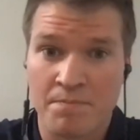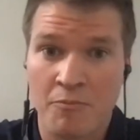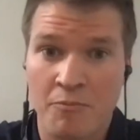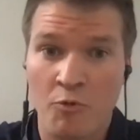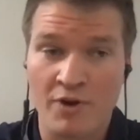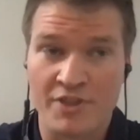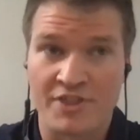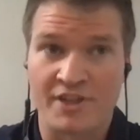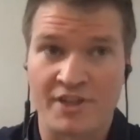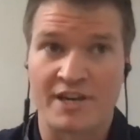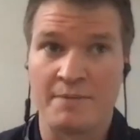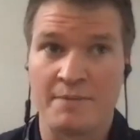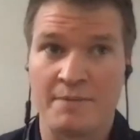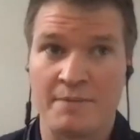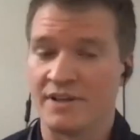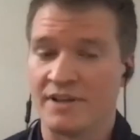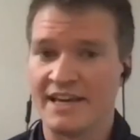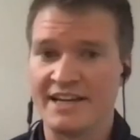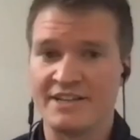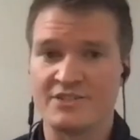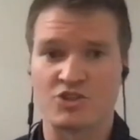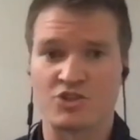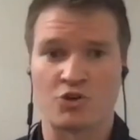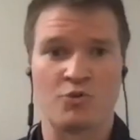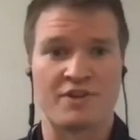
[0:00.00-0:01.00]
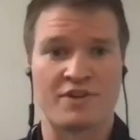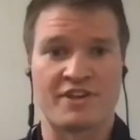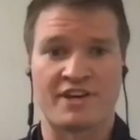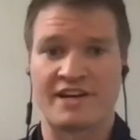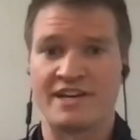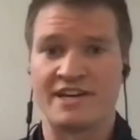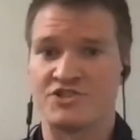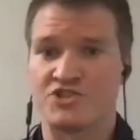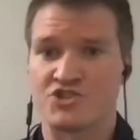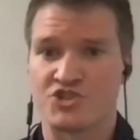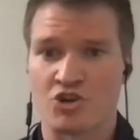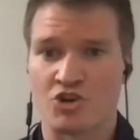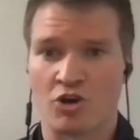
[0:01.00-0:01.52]
with a complaint or with a
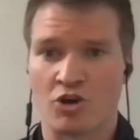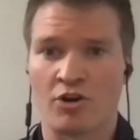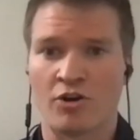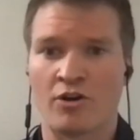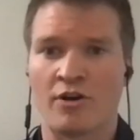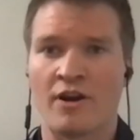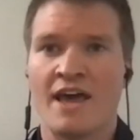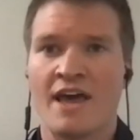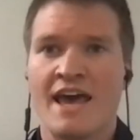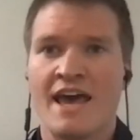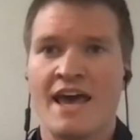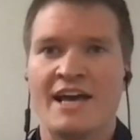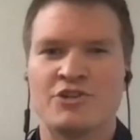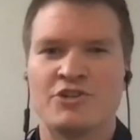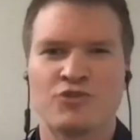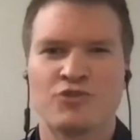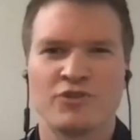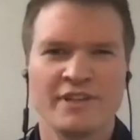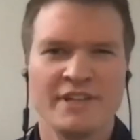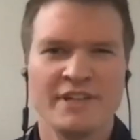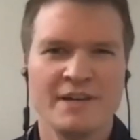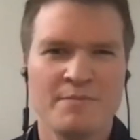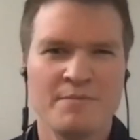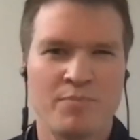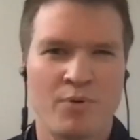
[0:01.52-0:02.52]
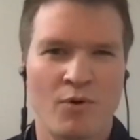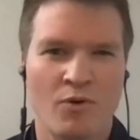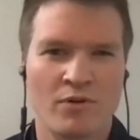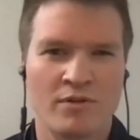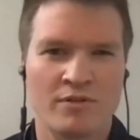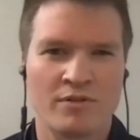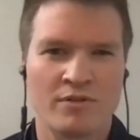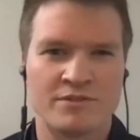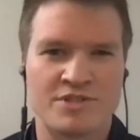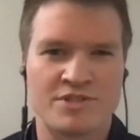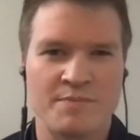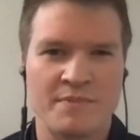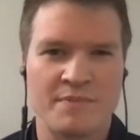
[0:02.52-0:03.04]
concern, it's really
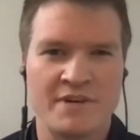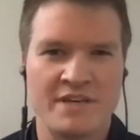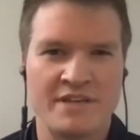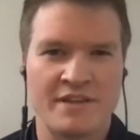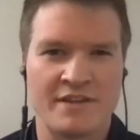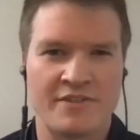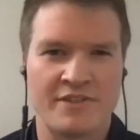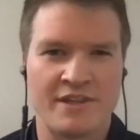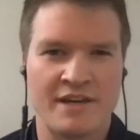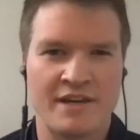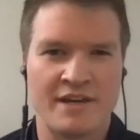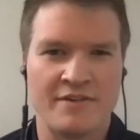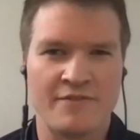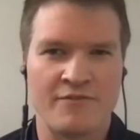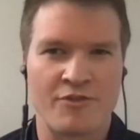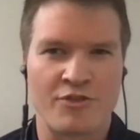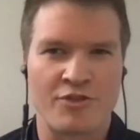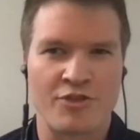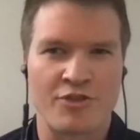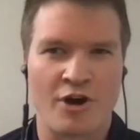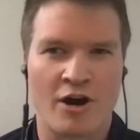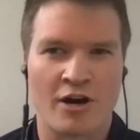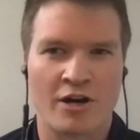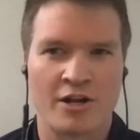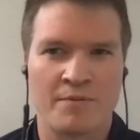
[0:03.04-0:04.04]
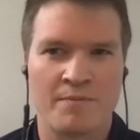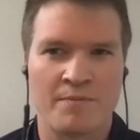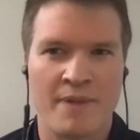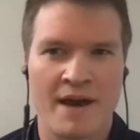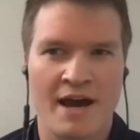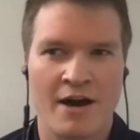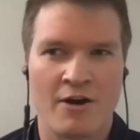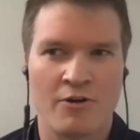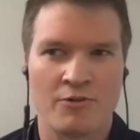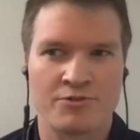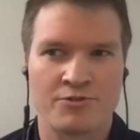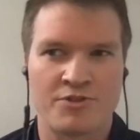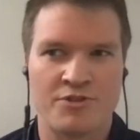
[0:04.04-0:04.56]
important to me that they've thought
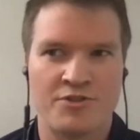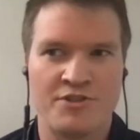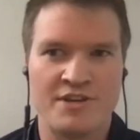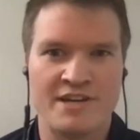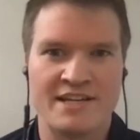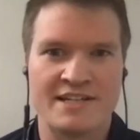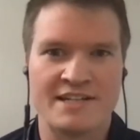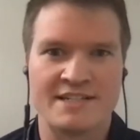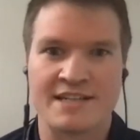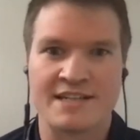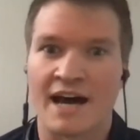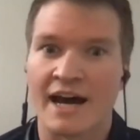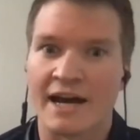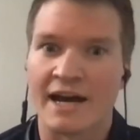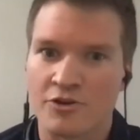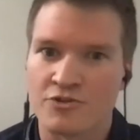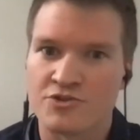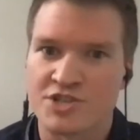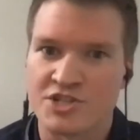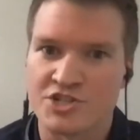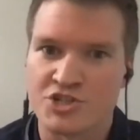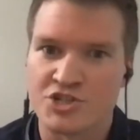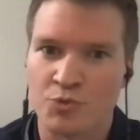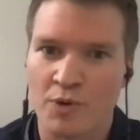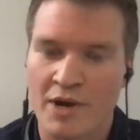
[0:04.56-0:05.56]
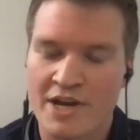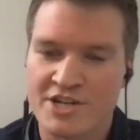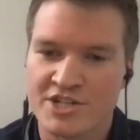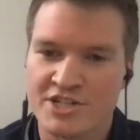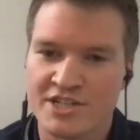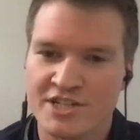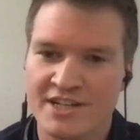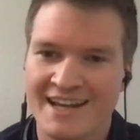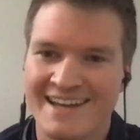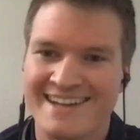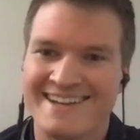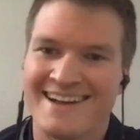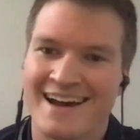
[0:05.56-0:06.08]
about the entire
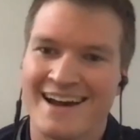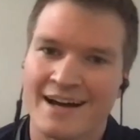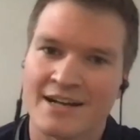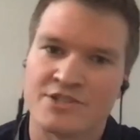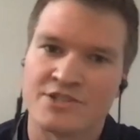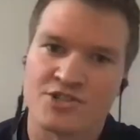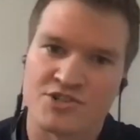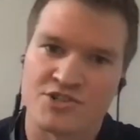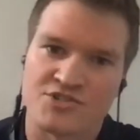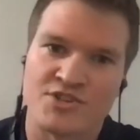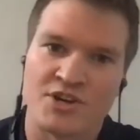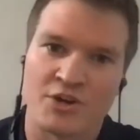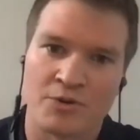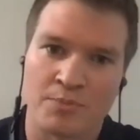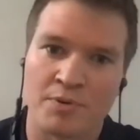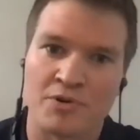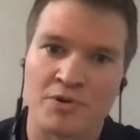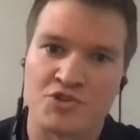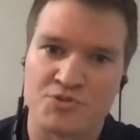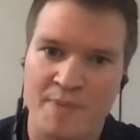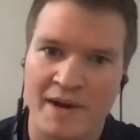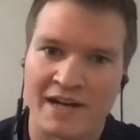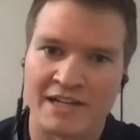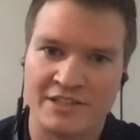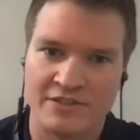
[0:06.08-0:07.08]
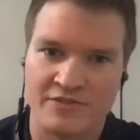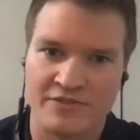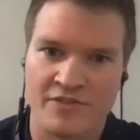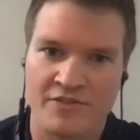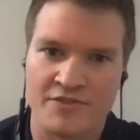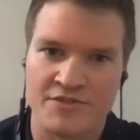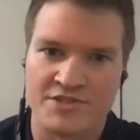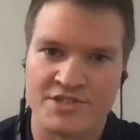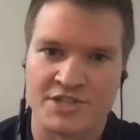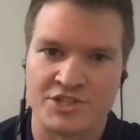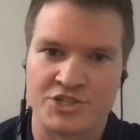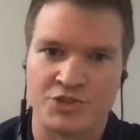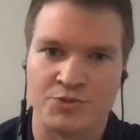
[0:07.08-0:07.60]
situation and not just their perspective of the
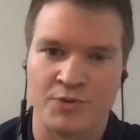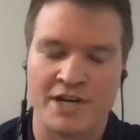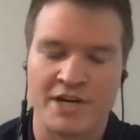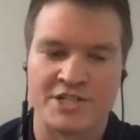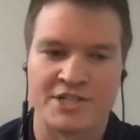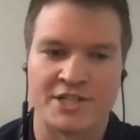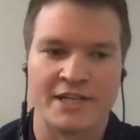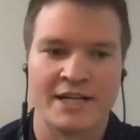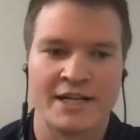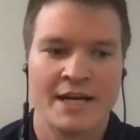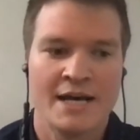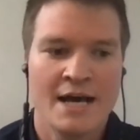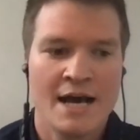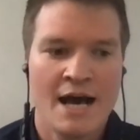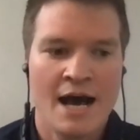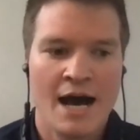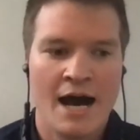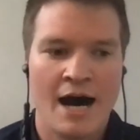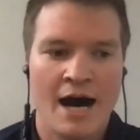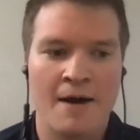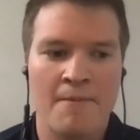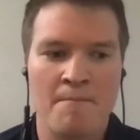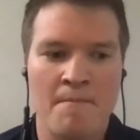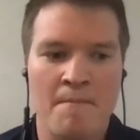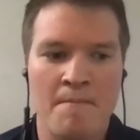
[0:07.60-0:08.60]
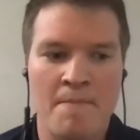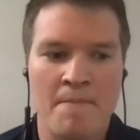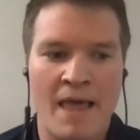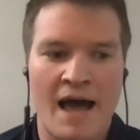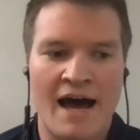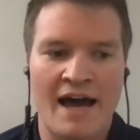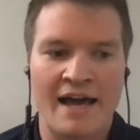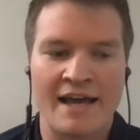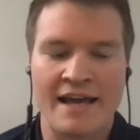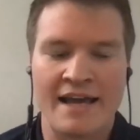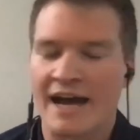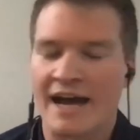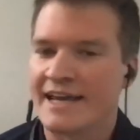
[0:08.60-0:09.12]
situation. Mm-hmm. Um,
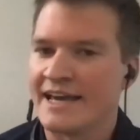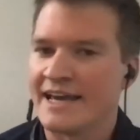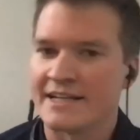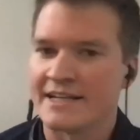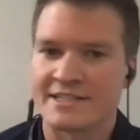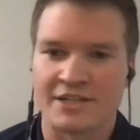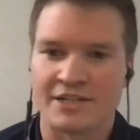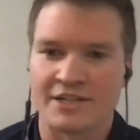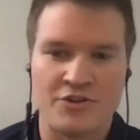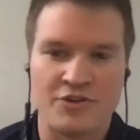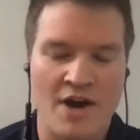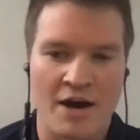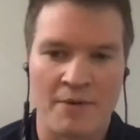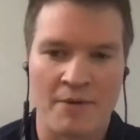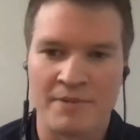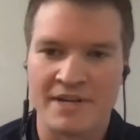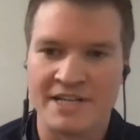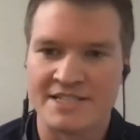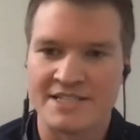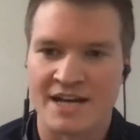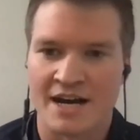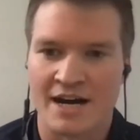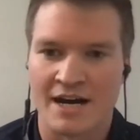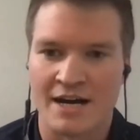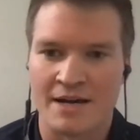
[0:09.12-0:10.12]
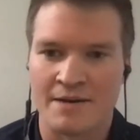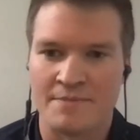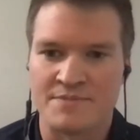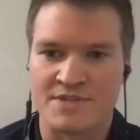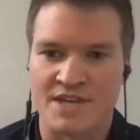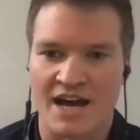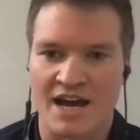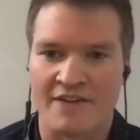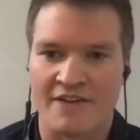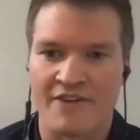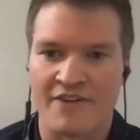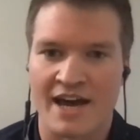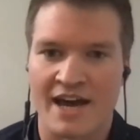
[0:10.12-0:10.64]
I, I, can't tell you how many times
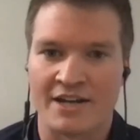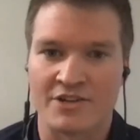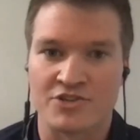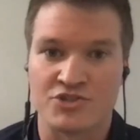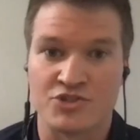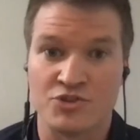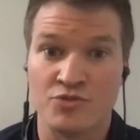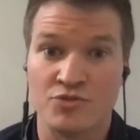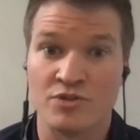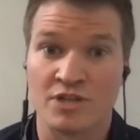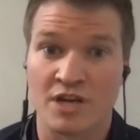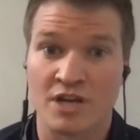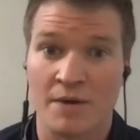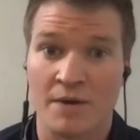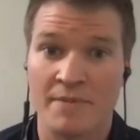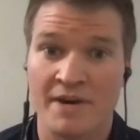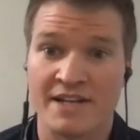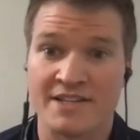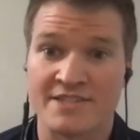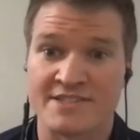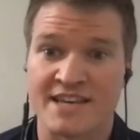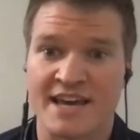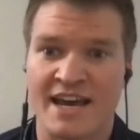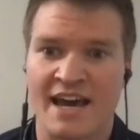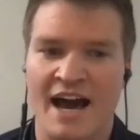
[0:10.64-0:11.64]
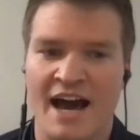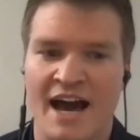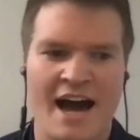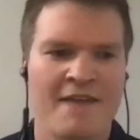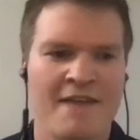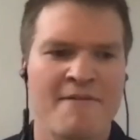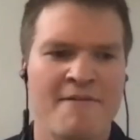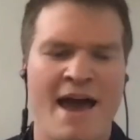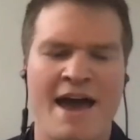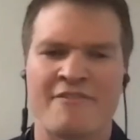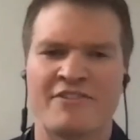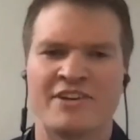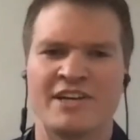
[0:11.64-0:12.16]
I've had a student come in and say, I'm
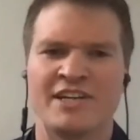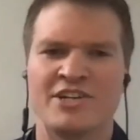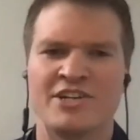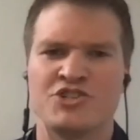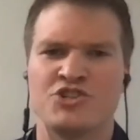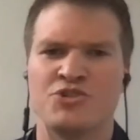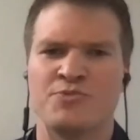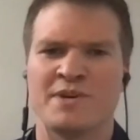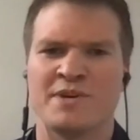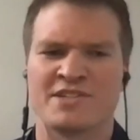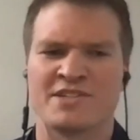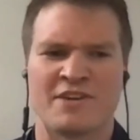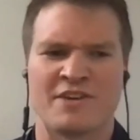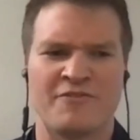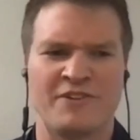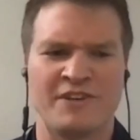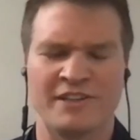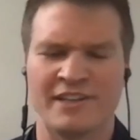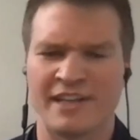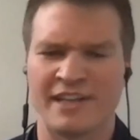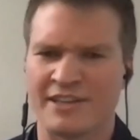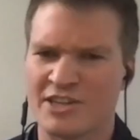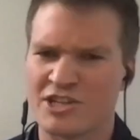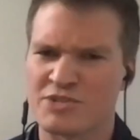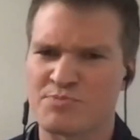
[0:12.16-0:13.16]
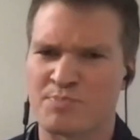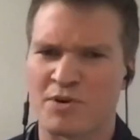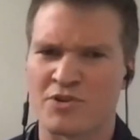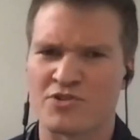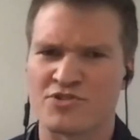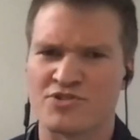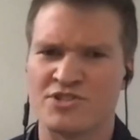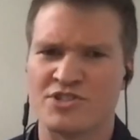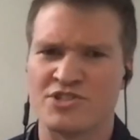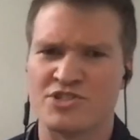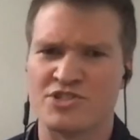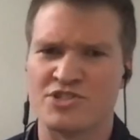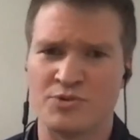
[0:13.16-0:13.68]
having an issue because I feel like this
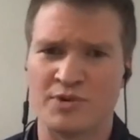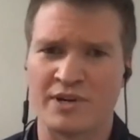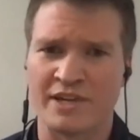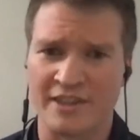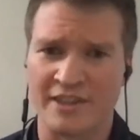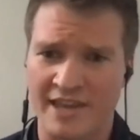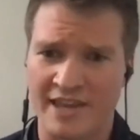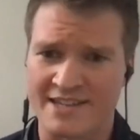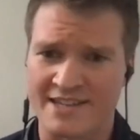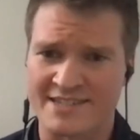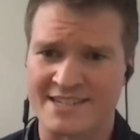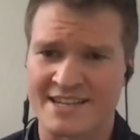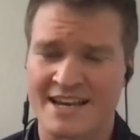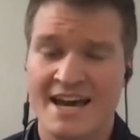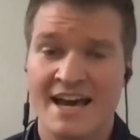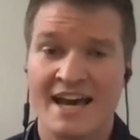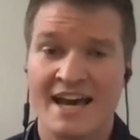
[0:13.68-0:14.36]
person is doing this.